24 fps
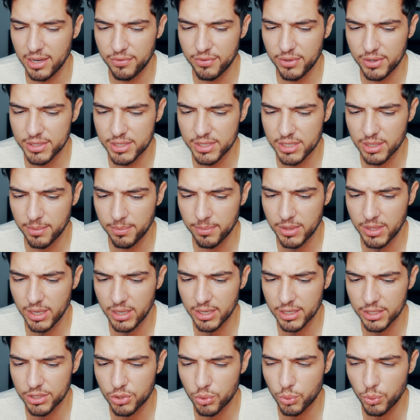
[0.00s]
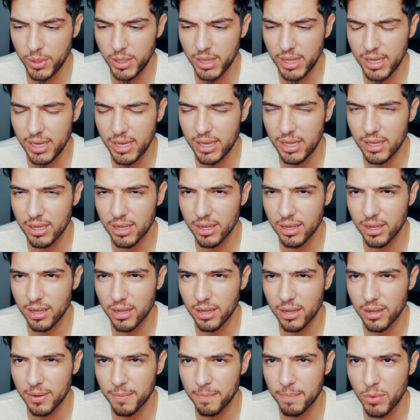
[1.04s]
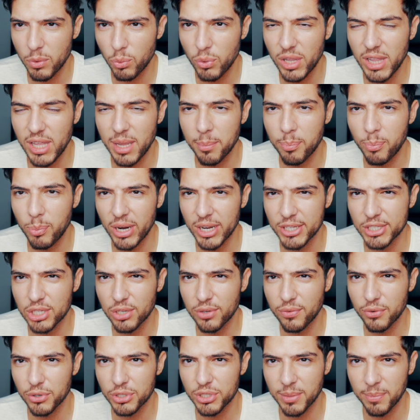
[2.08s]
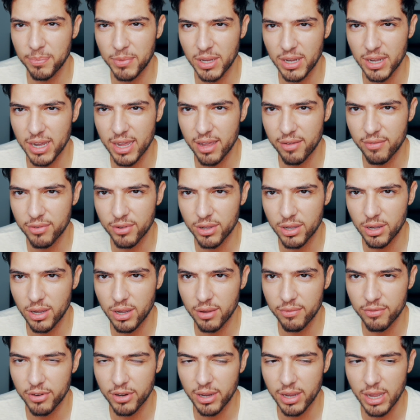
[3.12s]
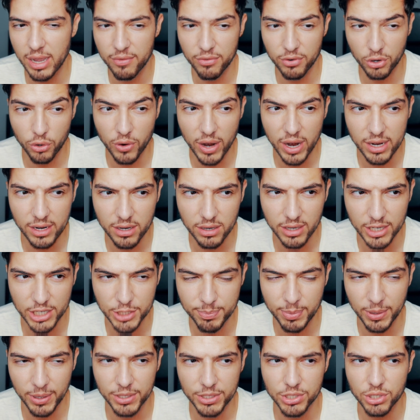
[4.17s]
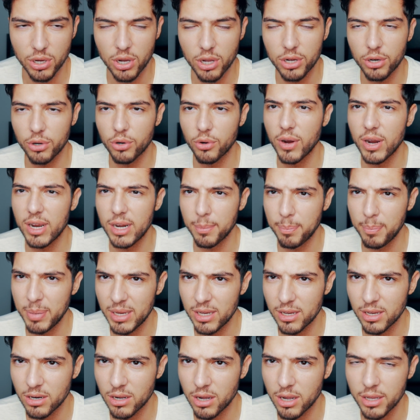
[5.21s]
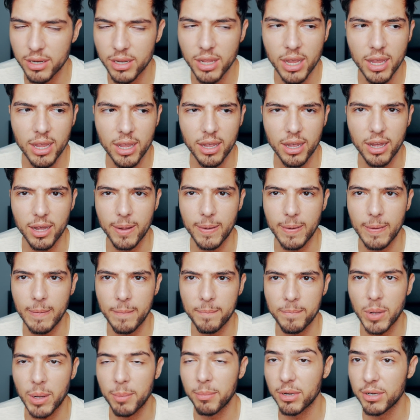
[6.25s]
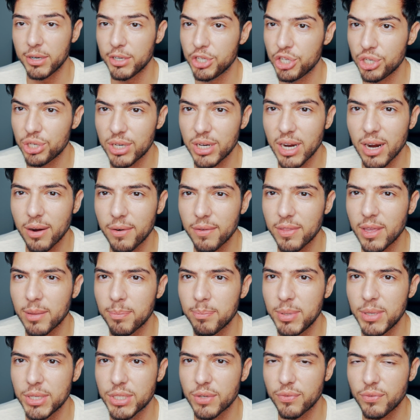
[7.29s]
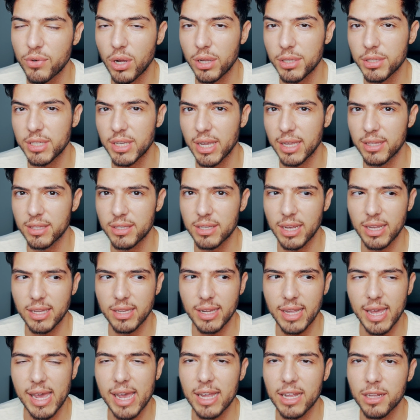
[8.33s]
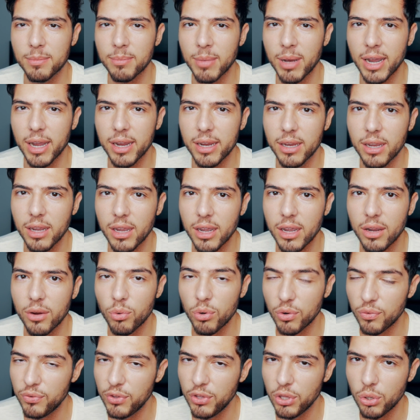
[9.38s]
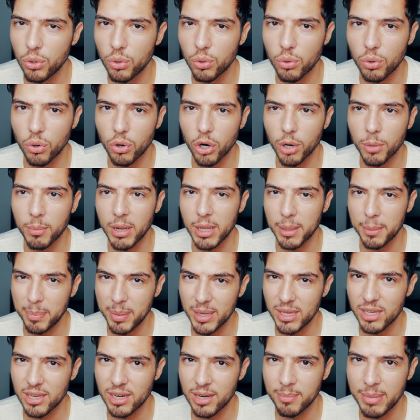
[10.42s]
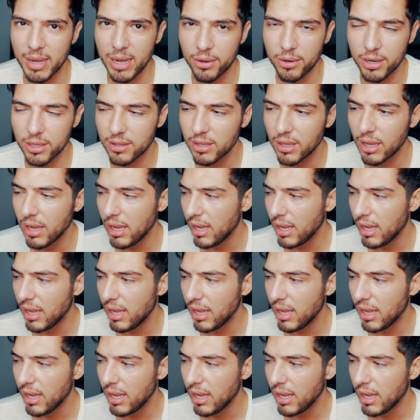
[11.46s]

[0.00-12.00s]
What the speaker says: If it's something that's really really impressive, or something I have a great experience on or great opinion on, I'm gonna share that piece of content and add my review or my opinion about it.